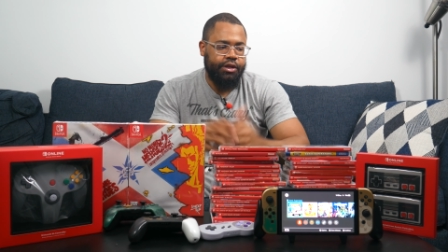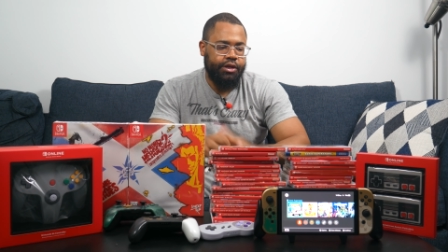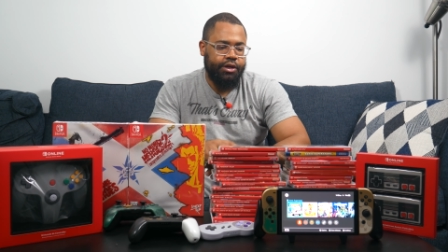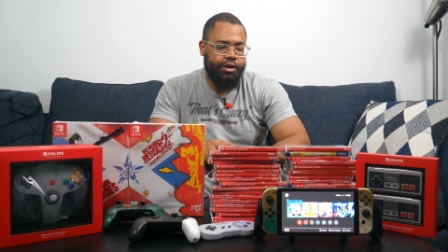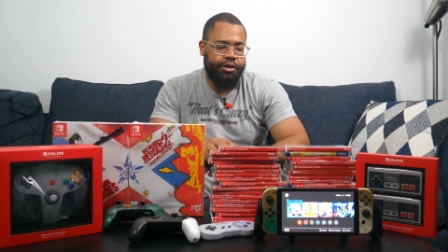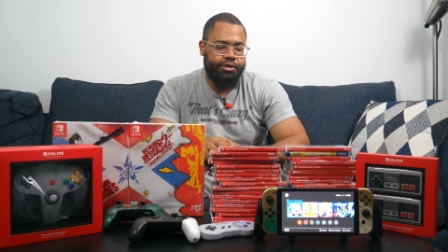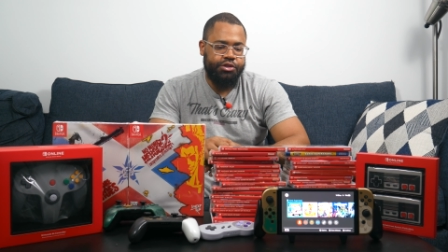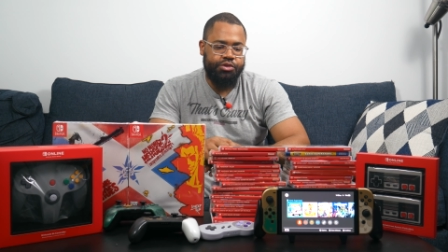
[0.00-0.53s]

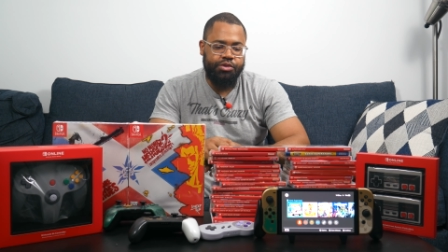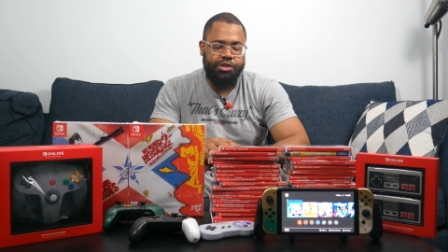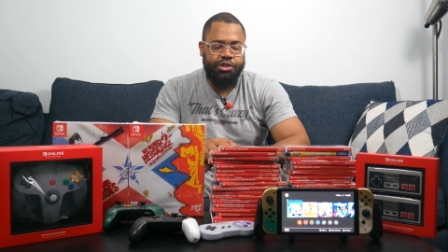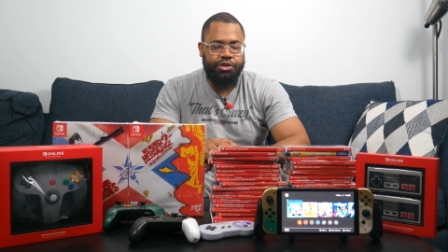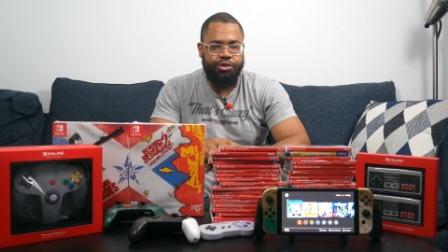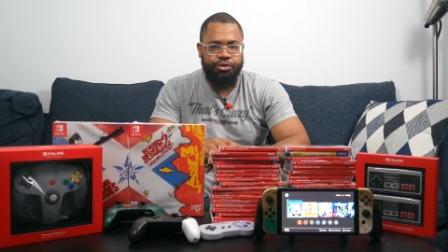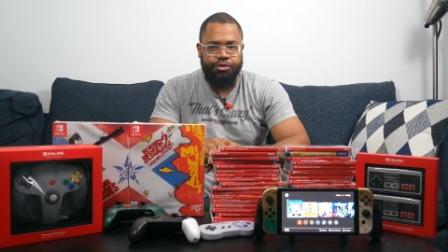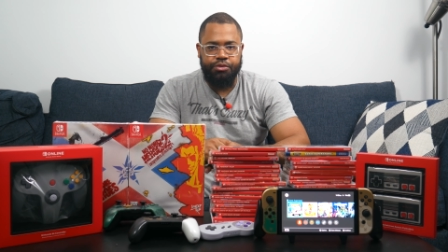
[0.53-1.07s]
the
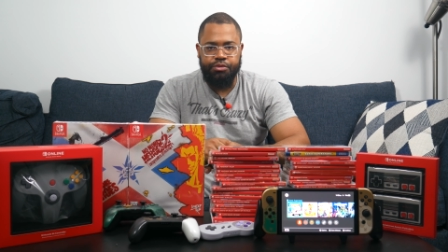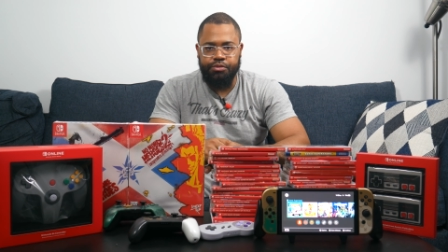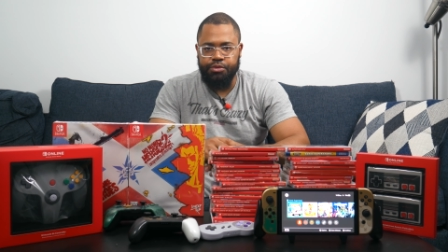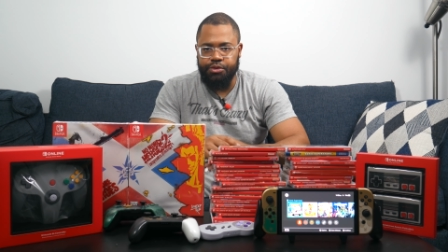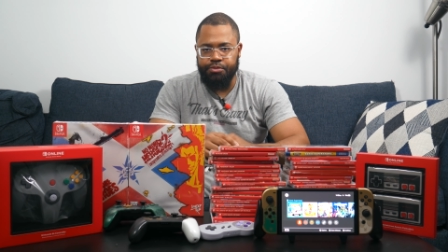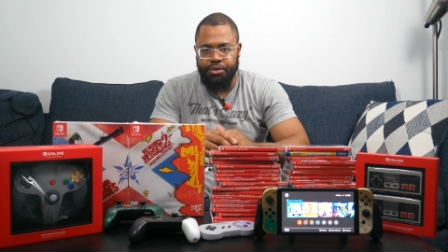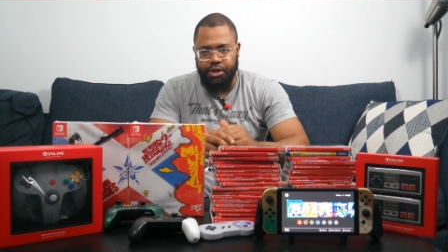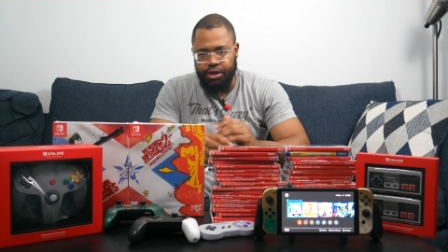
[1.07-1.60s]
Switch
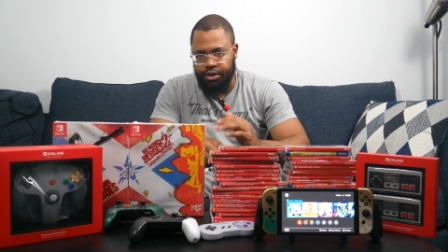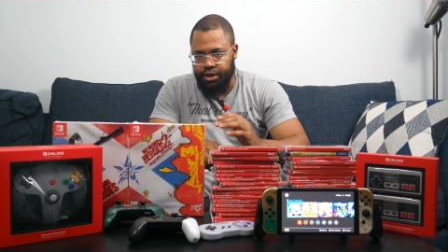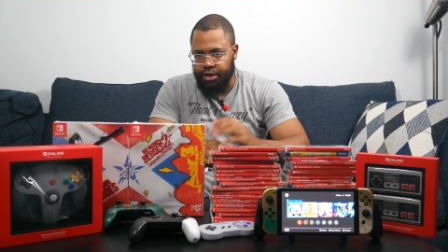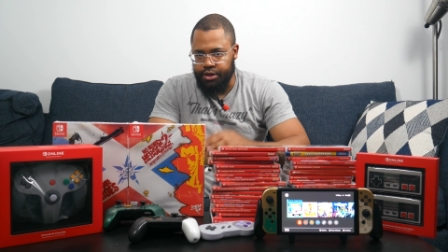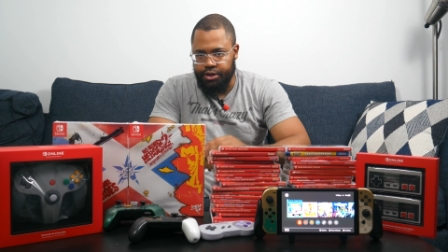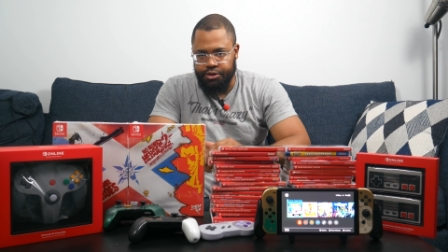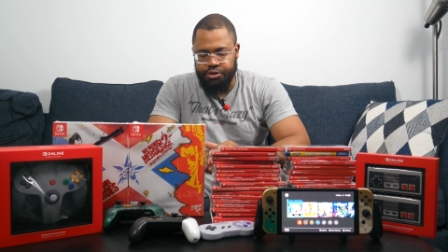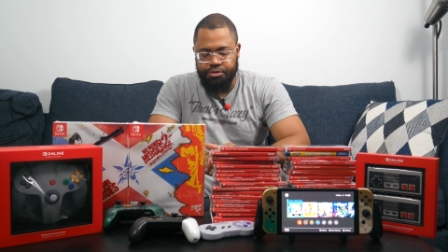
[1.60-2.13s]
2 will
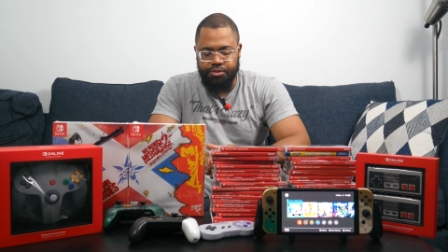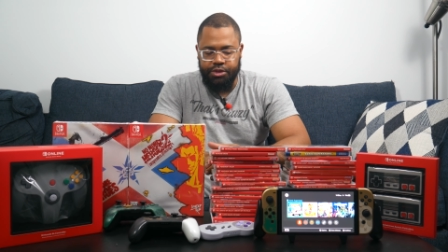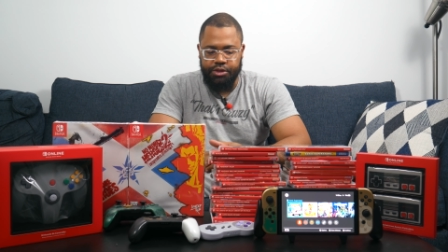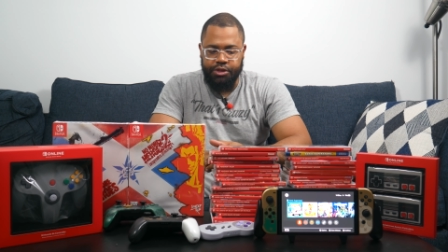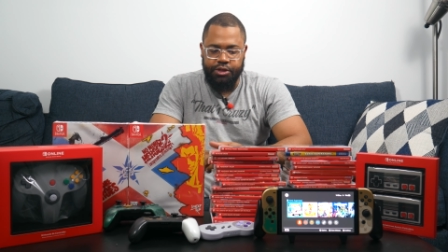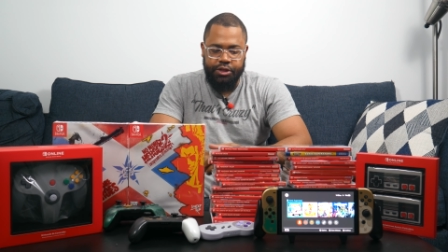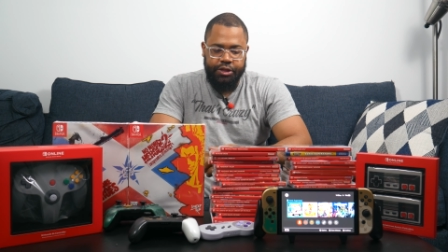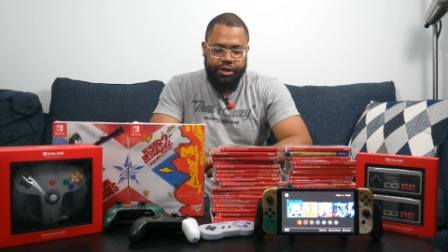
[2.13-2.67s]
begin that
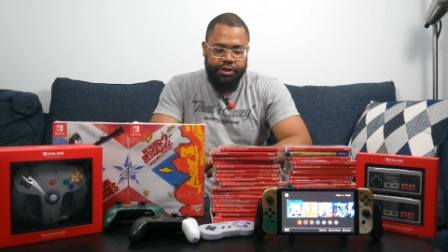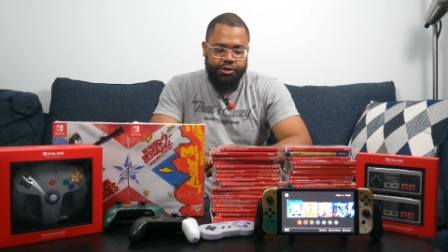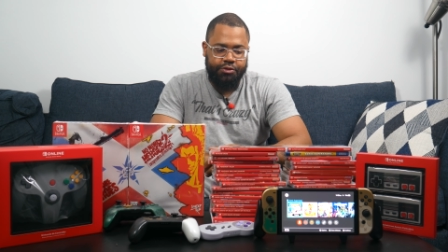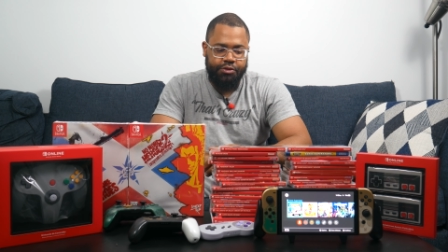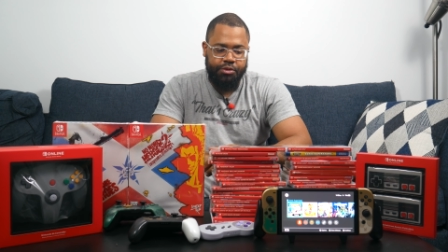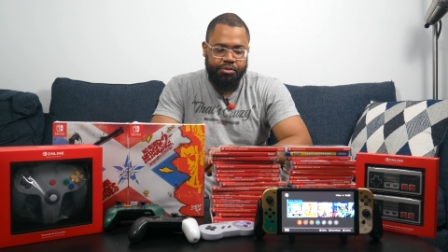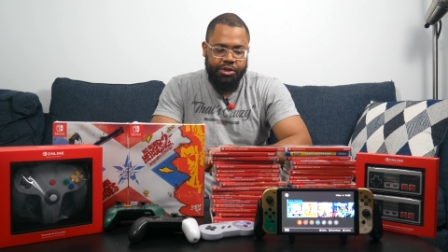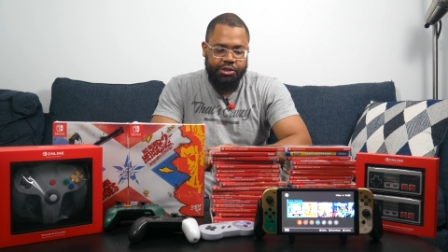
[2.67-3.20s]
announcement in the
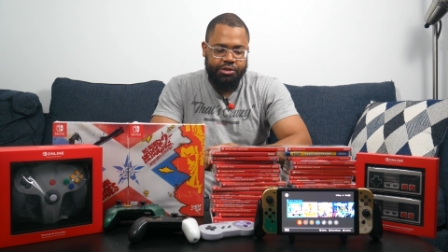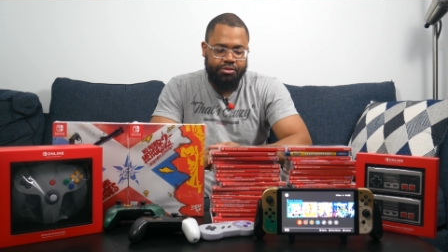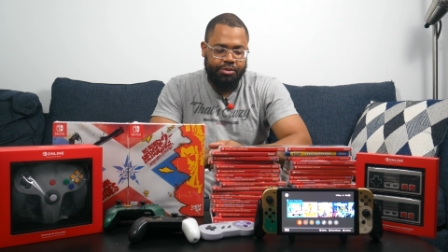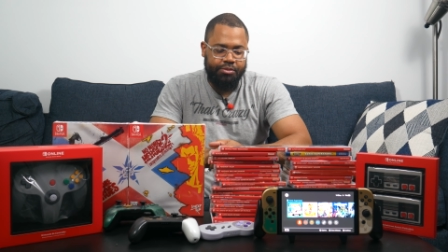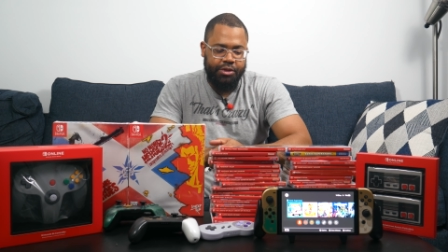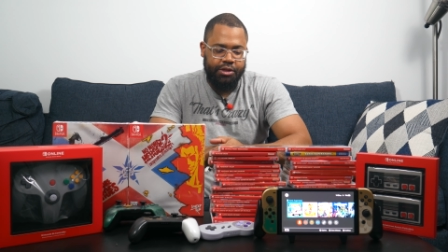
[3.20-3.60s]
next few months,